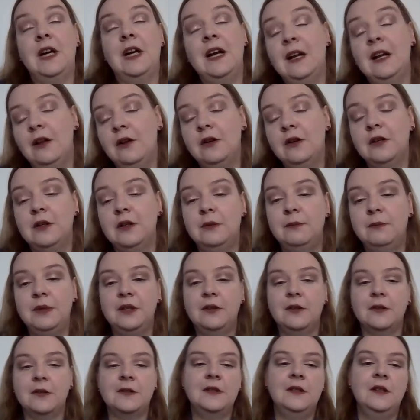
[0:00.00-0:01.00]
dialogue.
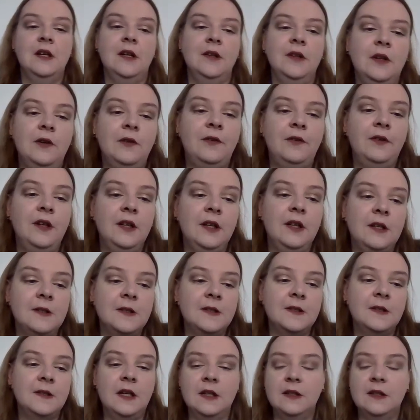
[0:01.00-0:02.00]
Because the other thing
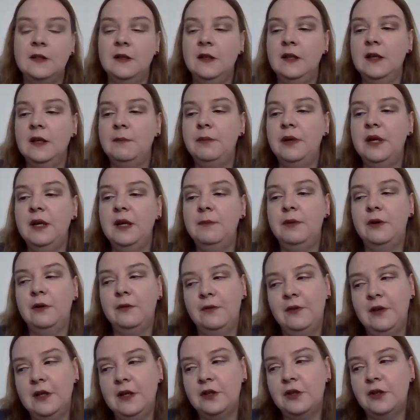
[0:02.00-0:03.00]
is that in a paper
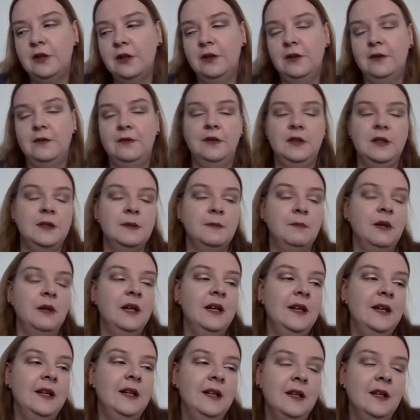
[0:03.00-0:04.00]
version of this
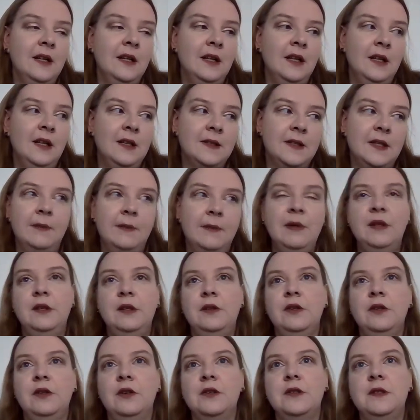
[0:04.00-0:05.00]
play, some
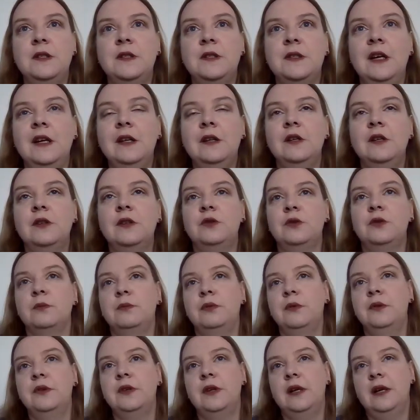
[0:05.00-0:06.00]
editors decided to
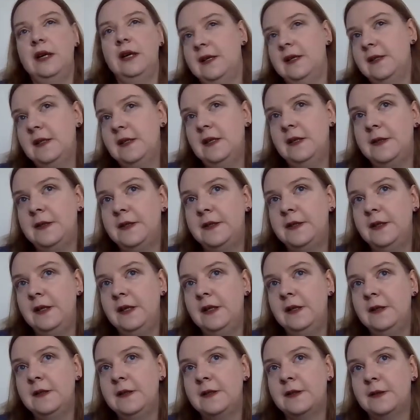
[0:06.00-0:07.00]
put accent
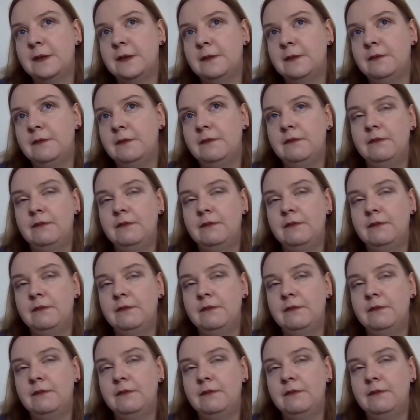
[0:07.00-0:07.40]
scenes,